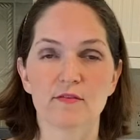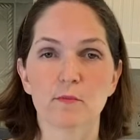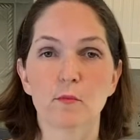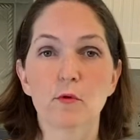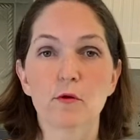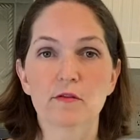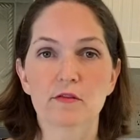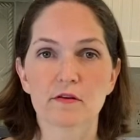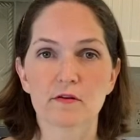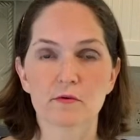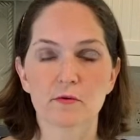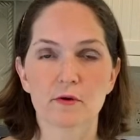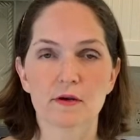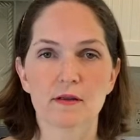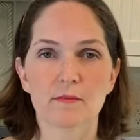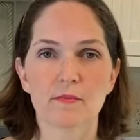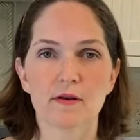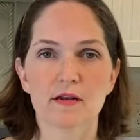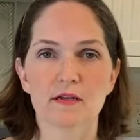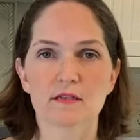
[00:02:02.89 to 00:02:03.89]
more than 20
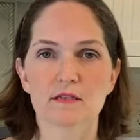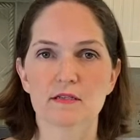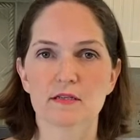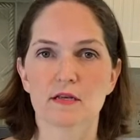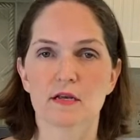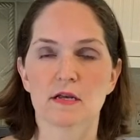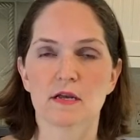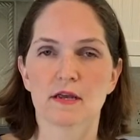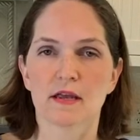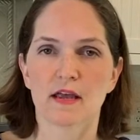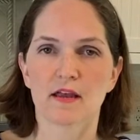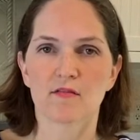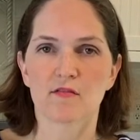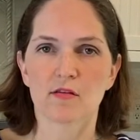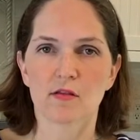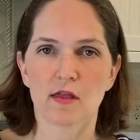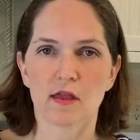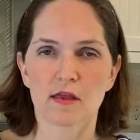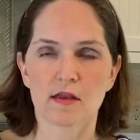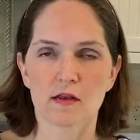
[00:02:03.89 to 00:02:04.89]
minutes. If you
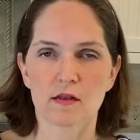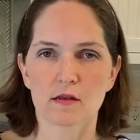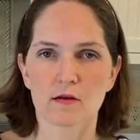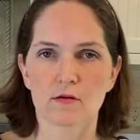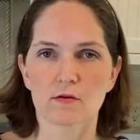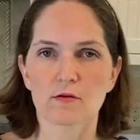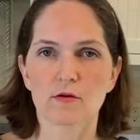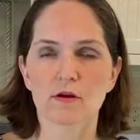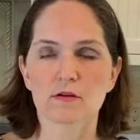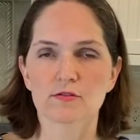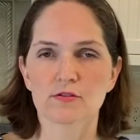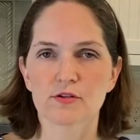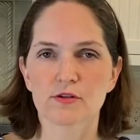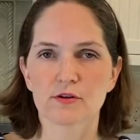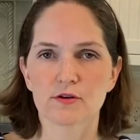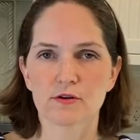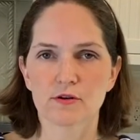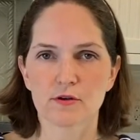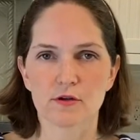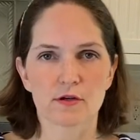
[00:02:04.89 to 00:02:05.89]
like it a little
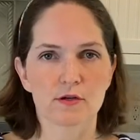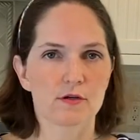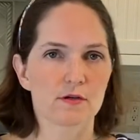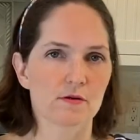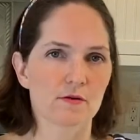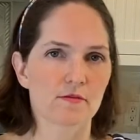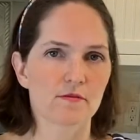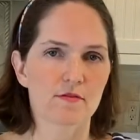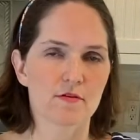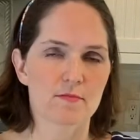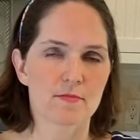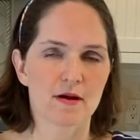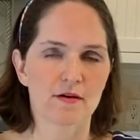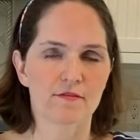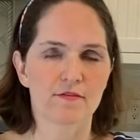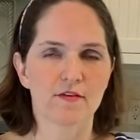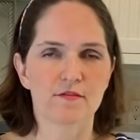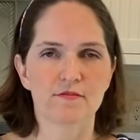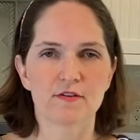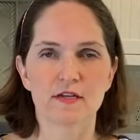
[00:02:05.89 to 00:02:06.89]
crunchier, you can do it for about
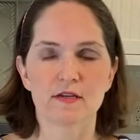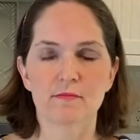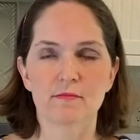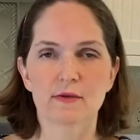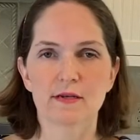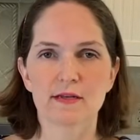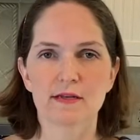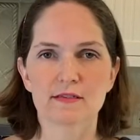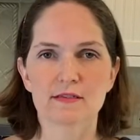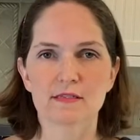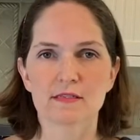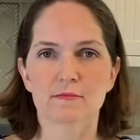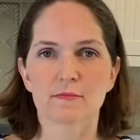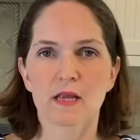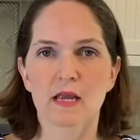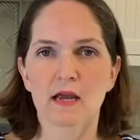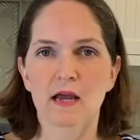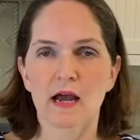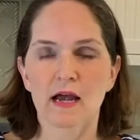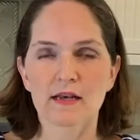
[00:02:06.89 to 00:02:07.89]
15 minutes.
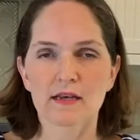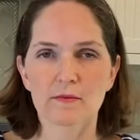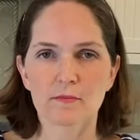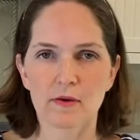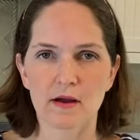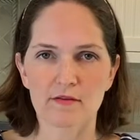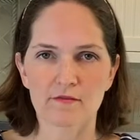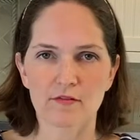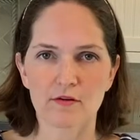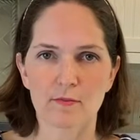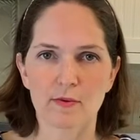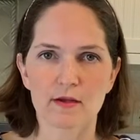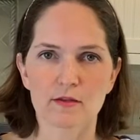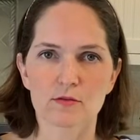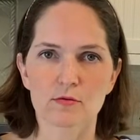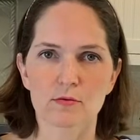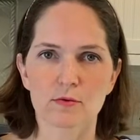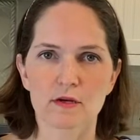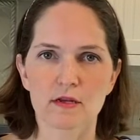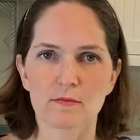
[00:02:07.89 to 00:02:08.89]
I did mine for about
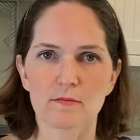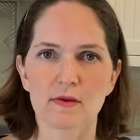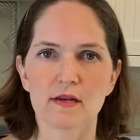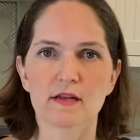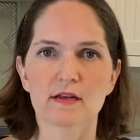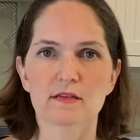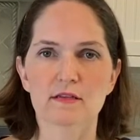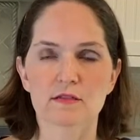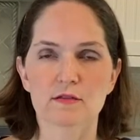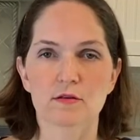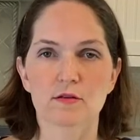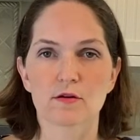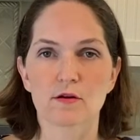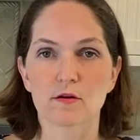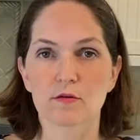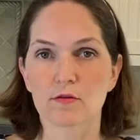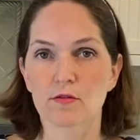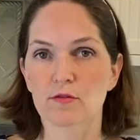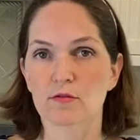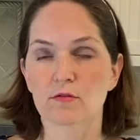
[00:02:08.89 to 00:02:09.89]
20 minutes, so
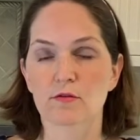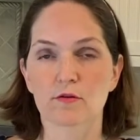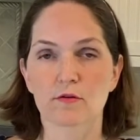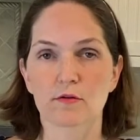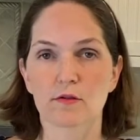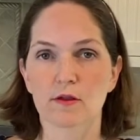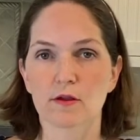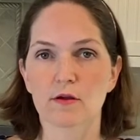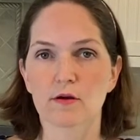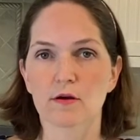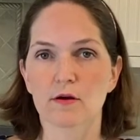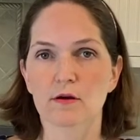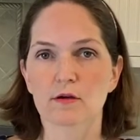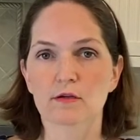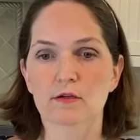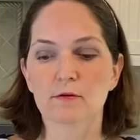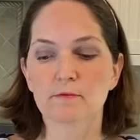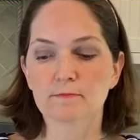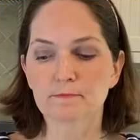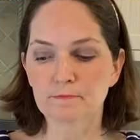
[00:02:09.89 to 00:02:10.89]
they're thoroughly
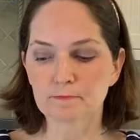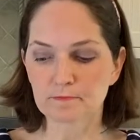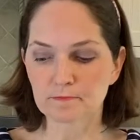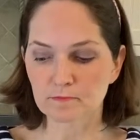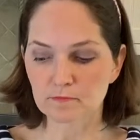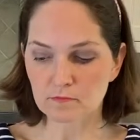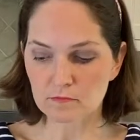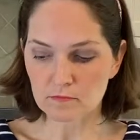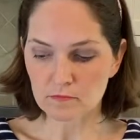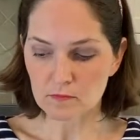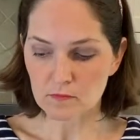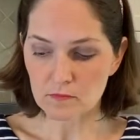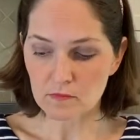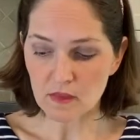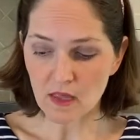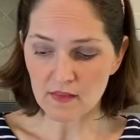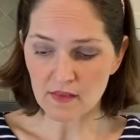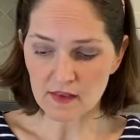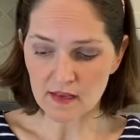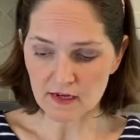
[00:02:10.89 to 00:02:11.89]
cooked.
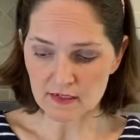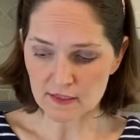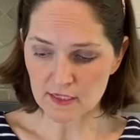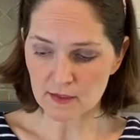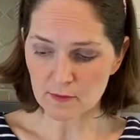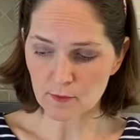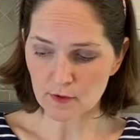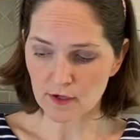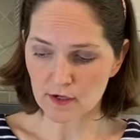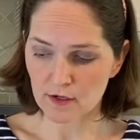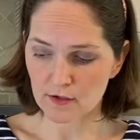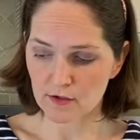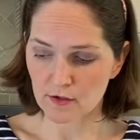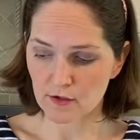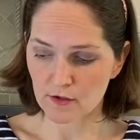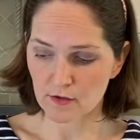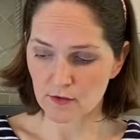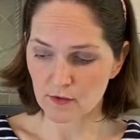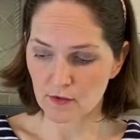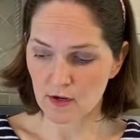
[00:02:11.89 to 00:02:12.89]
The next thing we're going to
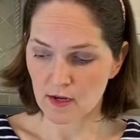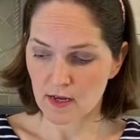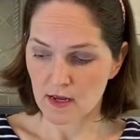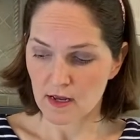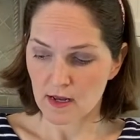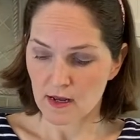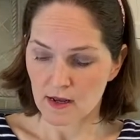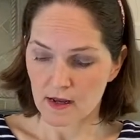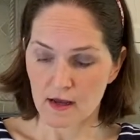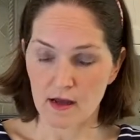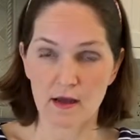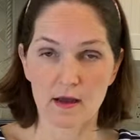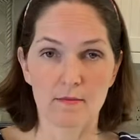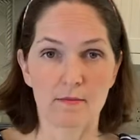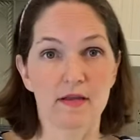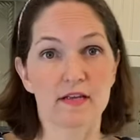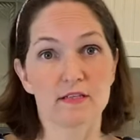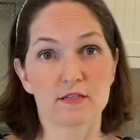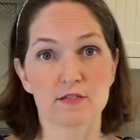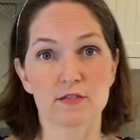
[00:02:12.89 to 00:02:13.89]
do
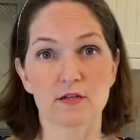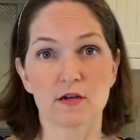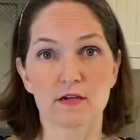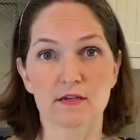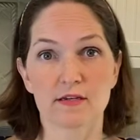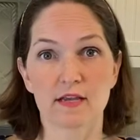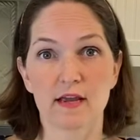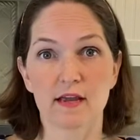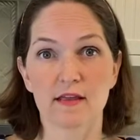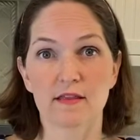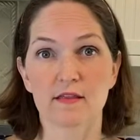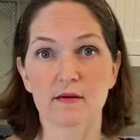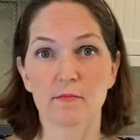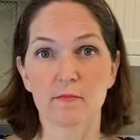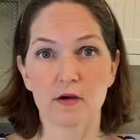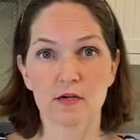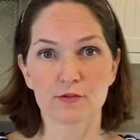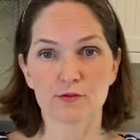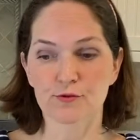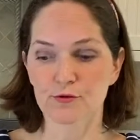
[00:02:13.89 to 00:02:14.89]
is saute the
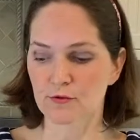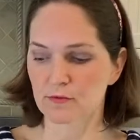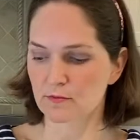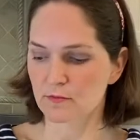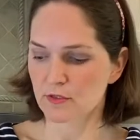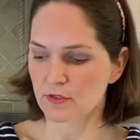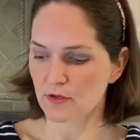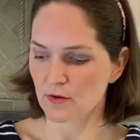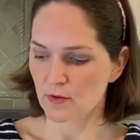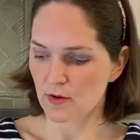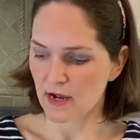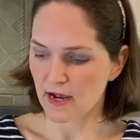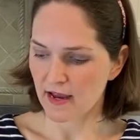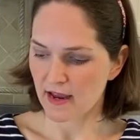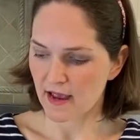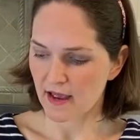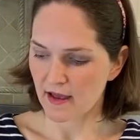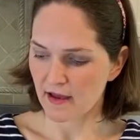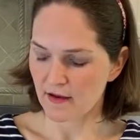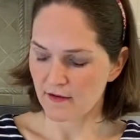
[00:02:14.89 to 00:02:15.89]
mushrooms. So I
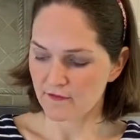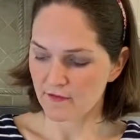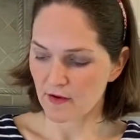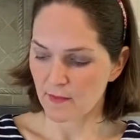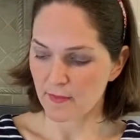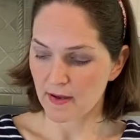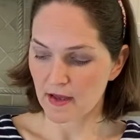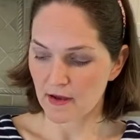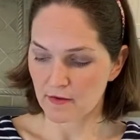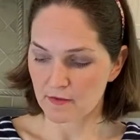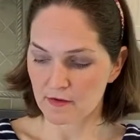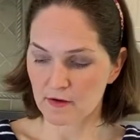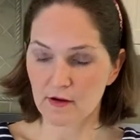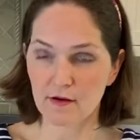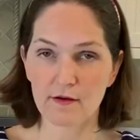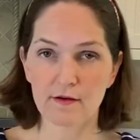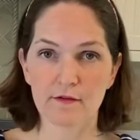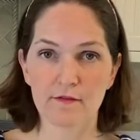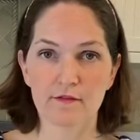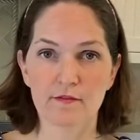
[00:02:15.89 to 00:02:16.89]
have a pound
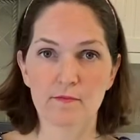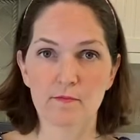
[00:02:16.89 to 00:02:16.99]
of